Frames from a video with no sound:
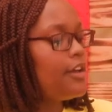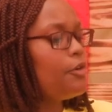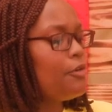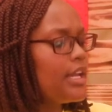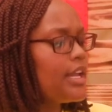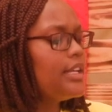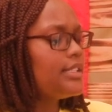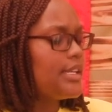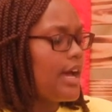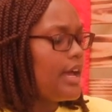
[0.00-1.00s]
Like Queen
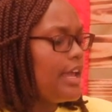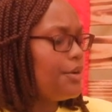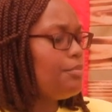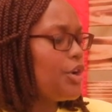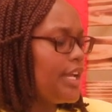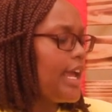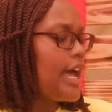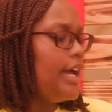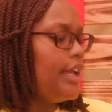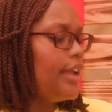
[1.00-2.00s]
Esther and
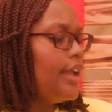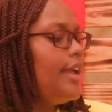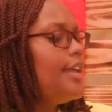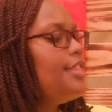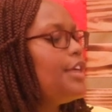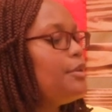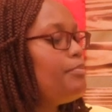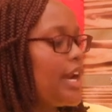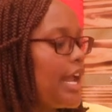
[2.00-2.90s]
Mordecai, they